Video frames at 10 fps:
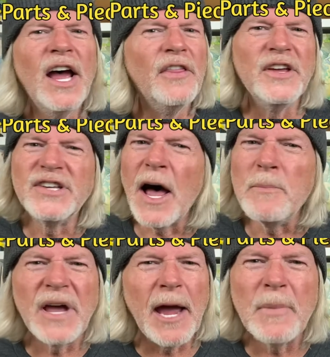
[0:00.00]
This
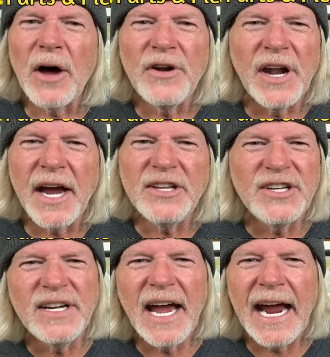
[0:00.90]
album came out in
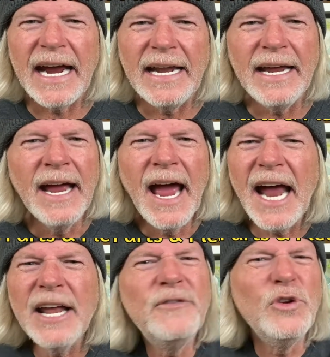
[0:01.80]
1980.
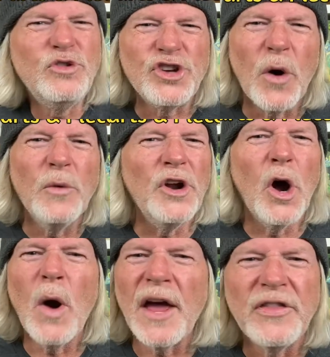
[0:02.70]
And if you don't
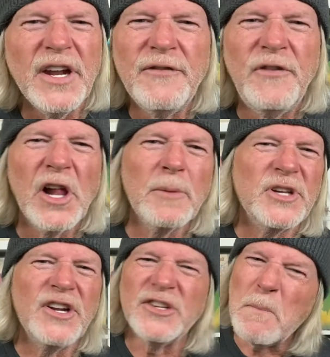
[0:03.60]
know Anthony Phillips
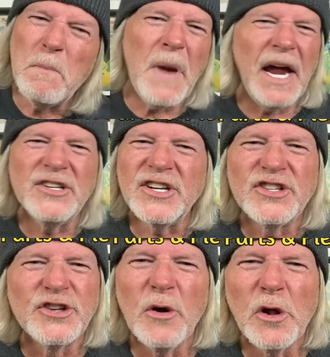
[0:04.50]
and his amazing
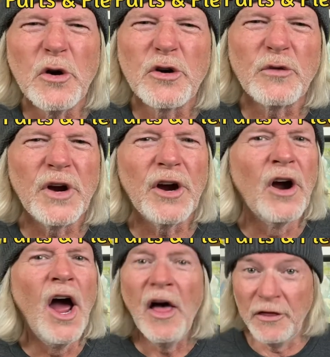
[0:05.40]
solo career,
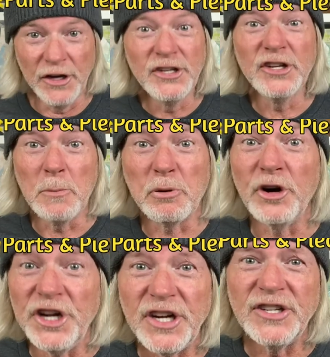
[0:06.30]
this is a
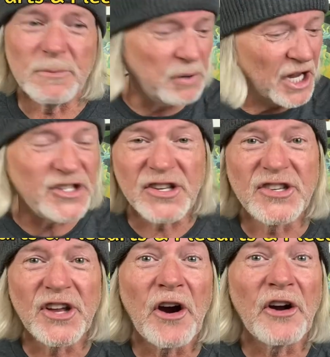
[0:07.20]
pretty decent place to
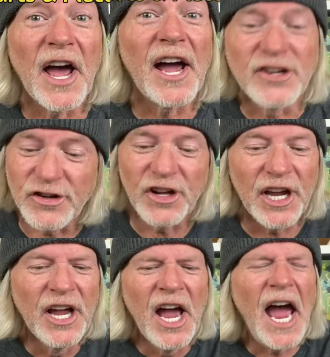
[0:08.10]
start,
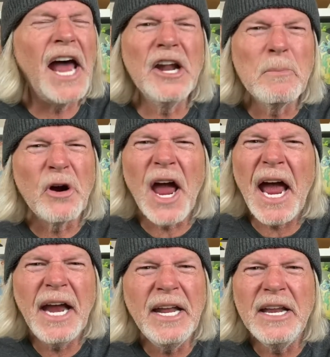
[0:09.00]
actually. At number
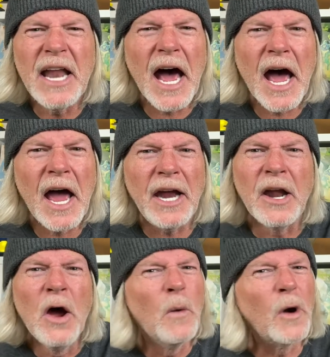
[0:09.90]
89,
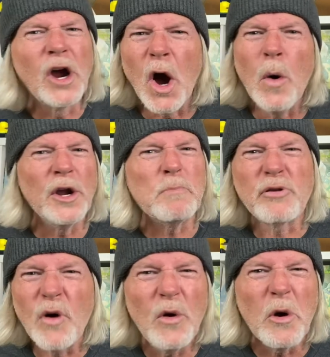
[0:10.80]
we're going to
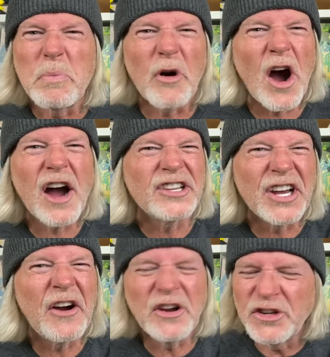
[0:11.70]
proto-prog
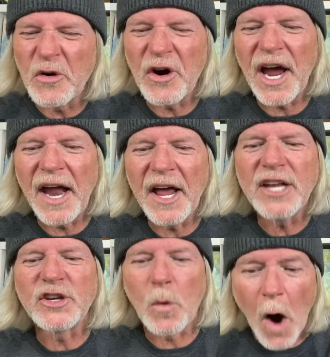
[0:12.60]
territory, and
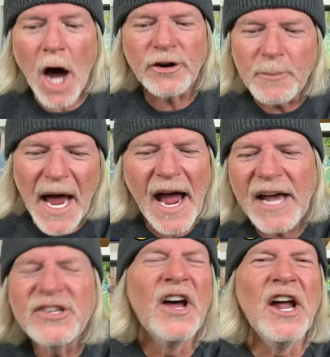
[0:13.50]
it's
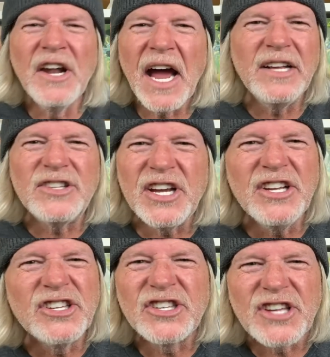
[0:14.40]
Quatermass,
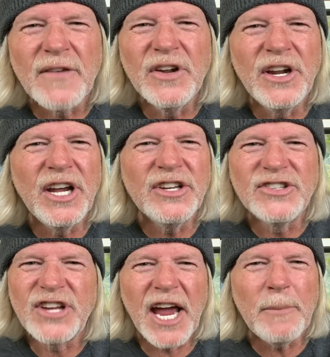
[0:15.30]

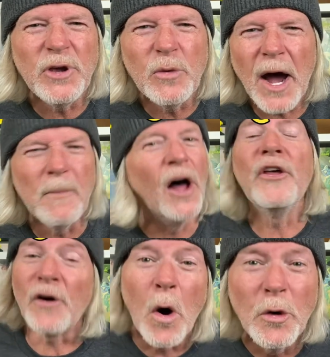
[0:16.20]
1970s debut album,
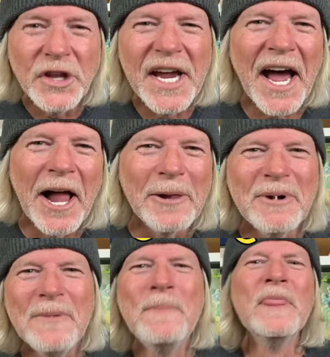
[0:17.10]
their only
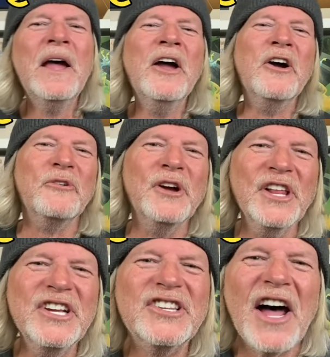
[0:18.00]
album,
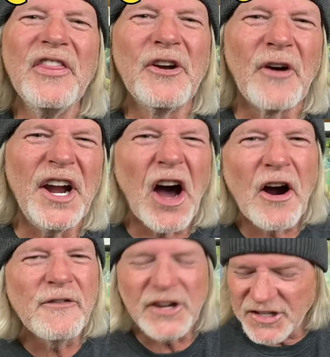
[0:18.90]
released on the Great
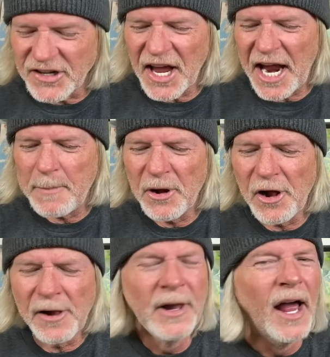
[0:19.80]
Harvest label.